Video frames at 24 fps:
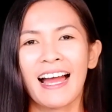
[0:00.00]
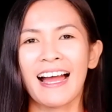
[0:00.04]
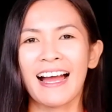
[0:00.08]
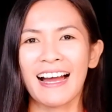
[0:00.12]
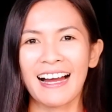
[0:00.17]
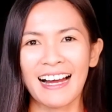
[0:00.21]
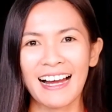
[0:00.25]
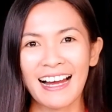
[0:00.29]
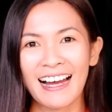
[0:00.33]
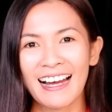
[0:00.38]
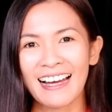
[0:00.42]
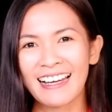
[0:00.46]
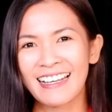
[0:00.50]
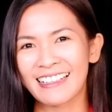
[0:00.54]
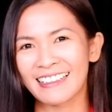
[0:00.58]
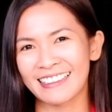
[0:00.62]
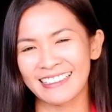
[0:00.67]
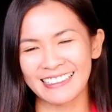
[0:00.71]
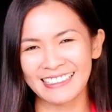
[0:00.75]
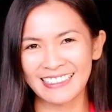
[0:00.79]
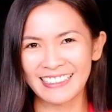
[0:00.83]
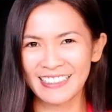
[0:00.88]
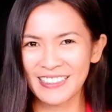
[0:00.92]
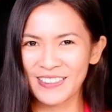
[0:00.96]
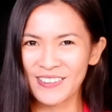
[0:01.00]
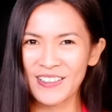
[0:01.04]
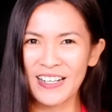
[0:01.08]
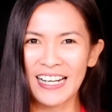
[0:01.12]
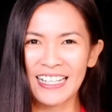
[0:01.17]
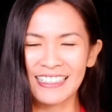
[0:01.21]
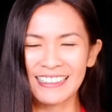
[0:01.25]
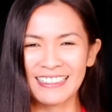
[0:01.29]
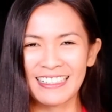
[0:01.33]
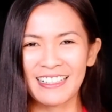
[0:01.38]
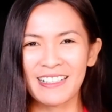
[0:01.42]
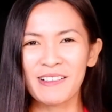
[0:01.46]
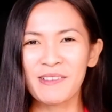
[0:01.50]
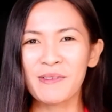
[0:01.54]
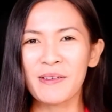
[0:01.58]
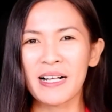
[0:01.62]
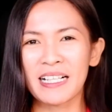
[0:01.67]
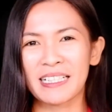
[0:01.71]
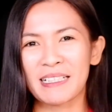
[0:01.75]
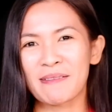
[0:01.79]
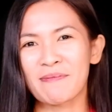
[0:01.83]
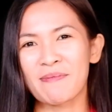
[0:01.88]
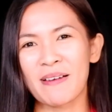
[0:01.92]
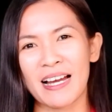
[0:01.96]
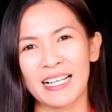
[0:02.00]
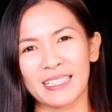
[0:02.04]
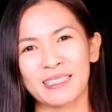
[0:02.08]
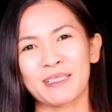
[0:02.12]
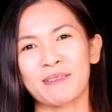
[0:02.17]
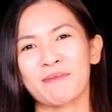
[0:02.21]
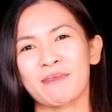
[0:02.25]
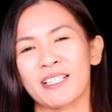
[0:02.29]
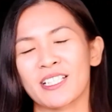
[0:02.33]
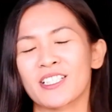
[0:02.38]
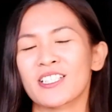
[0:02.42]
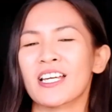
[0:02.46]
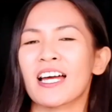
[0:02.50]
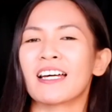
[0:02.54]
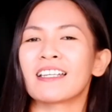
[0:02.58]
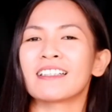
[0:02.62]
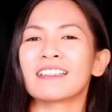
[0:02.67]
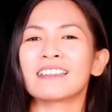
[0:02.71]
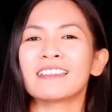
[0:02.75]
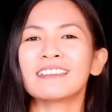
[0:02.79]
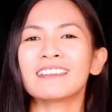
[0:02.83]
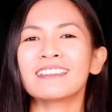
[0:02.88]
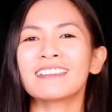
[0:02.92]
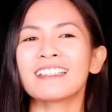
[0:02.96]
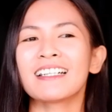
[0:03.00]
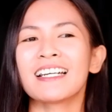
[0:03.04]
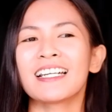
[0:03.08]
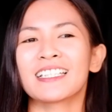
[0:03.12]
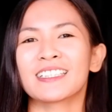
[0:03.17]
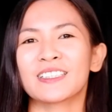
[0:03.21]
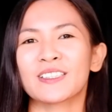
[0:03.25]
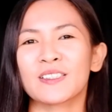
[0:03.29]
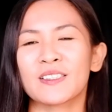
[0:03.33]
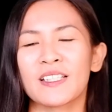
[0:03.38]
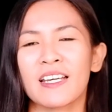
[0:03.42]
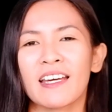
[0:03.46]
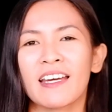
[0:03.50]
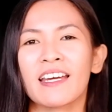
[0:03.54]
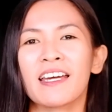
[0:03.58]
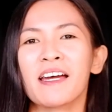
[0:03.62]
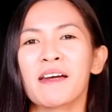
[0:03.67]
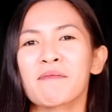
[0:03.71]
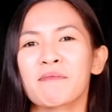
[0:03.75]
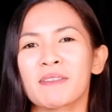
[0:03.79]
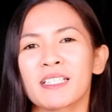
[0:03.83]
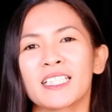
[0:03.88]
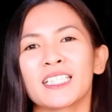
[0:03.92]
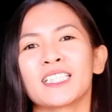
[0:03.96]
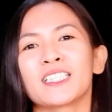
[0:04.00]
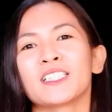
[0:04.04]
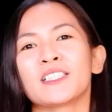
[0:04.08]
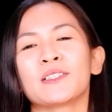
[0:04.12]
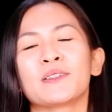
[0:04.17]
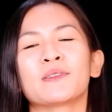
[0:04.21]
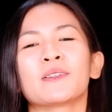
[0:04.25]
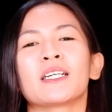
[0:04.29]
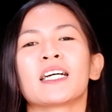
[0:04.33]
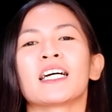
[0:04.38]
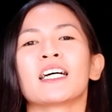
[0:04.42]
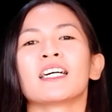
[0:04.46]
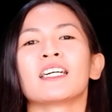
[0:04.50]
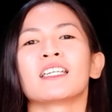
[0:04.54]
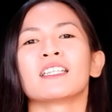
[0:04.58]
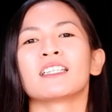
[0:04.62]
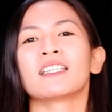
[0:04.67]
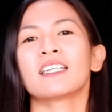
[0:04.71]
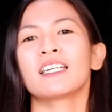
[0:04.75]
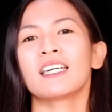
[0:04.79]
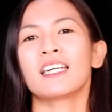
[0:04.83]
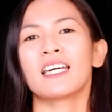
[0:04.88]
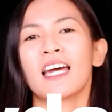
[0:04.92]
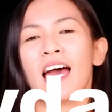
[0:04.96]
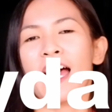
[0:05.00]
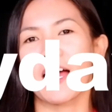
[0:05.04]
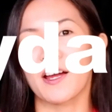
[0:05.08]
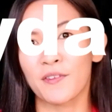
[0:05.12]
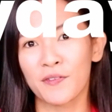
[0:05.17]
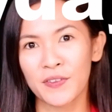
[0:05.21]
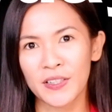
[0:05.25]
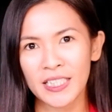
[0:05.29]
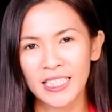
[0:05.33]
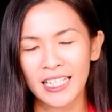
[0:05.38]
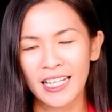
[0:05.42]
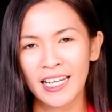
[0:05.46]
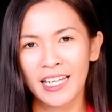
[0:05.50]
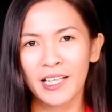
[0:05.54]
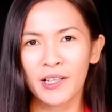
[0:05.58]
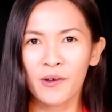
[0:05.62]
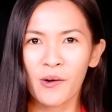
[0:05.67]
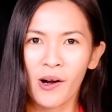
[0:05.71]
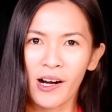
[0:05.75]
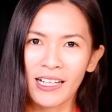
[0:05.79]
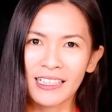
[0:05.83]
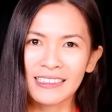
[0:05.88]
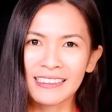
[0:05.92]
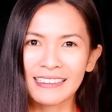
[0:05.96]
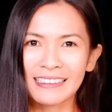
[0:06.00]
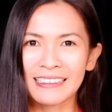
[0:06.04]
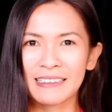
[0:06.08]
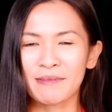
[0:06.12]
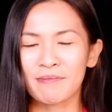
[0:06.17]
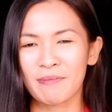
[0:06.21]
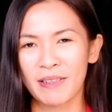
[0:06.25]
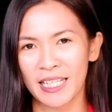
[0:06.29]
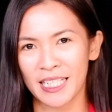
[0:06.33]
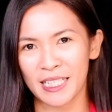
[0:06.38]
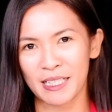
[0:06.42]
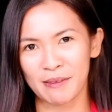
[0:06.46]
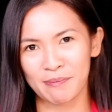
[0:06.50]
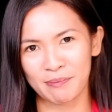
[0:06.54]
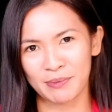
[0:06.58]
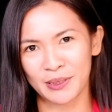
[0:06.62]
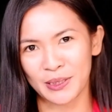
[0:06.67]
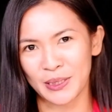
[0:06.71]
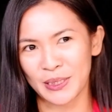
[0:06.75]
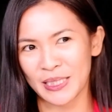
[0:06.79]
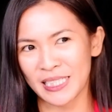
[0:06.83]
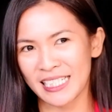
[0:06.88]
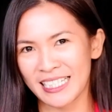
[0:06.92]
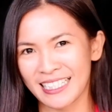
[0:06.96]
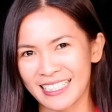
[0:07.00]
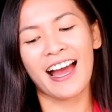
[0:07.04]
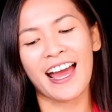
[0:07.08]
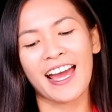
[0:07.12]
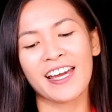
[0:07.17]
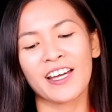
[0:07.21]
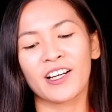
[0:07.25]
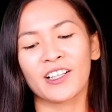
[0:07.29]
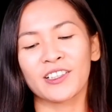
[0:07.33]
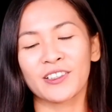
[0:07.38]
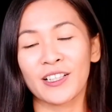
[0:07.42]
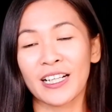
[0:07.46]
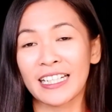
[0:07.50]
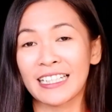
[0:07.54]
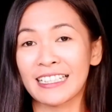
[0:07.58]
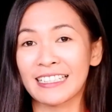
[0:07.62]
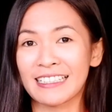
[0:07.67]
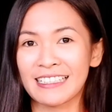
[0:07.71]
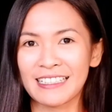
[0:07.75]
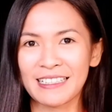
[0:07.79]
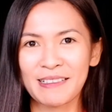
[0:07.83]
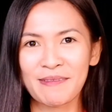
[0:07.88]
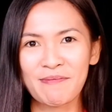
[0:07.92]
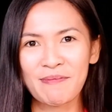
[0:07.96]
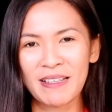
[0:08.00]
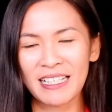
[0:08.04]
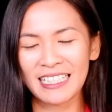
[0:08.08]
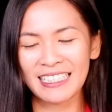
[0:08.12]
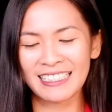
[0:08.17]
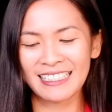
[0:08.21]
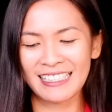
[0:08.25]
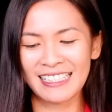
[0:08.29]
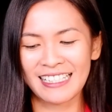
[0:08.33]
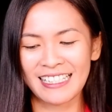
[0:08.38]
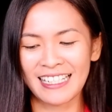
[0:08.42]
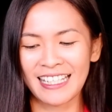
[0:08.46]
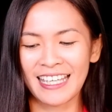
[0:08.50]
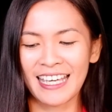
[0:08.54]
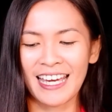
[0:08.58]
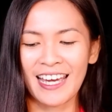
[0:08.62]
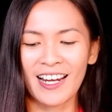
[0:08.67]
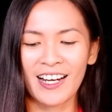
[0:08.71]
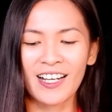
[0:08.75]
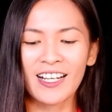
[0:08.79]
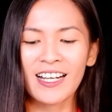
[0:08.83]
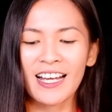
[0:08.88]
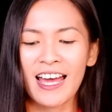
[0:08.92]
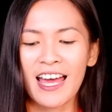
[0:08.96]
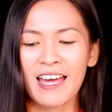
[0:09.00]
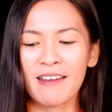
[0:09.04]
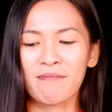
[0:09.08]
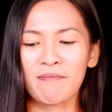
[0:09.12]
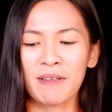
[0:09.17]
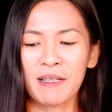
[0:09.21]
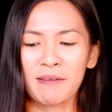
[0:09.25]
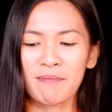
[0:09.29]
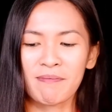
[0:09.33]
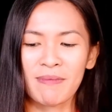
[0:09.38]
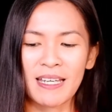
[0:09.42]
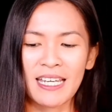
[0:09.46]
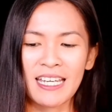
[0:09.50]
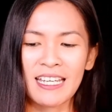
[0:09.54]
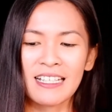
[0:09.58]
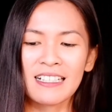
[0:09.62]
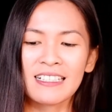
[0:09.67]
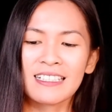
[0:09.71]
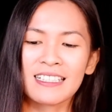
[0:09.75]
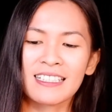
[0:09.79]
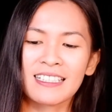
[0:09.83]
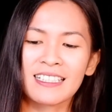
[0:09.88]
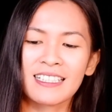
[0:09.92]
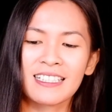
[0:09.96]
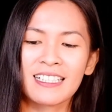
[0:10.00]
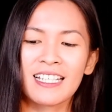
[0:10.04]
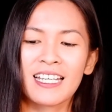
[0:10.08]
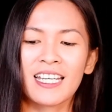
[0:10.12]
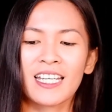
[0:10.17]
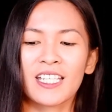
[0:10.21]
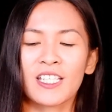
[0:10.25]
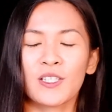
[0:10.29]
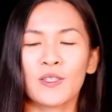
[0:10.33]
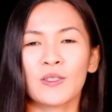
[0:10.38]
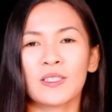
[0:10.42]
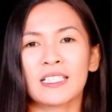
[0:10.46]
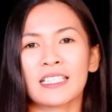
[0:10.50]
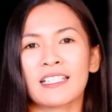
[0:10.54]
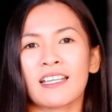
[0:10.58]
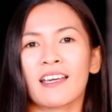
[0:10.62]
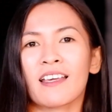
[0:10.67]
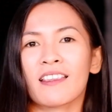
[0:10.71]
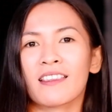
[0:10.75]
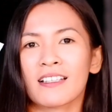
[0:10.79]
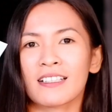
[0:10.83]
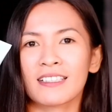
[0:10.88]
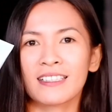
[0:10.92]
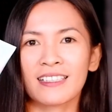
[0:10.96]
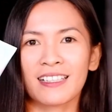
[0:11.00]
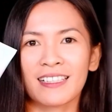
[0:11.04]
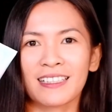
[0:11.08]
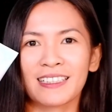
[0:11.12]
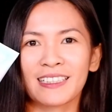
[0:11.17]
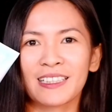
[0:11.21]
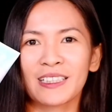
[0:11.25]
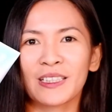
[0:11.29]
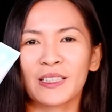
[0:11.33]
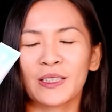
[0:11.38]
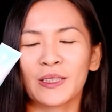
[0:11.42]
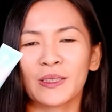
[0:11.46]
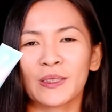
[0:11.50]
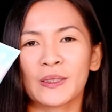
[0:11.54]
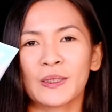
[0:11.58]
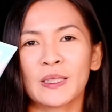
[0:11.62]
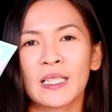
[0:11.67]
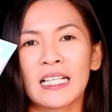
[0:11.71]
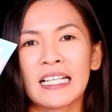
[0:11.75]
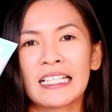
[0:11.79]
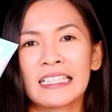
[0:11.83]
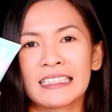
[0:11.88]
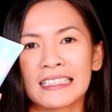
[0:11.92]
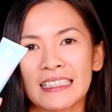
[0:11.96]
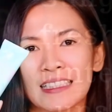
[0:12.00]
Hi, this is Raisa. Welcome back to my channel. Today, I'm gonna do an everyday quarantine makeup look. I already did my skincare and my base using the Sun Glow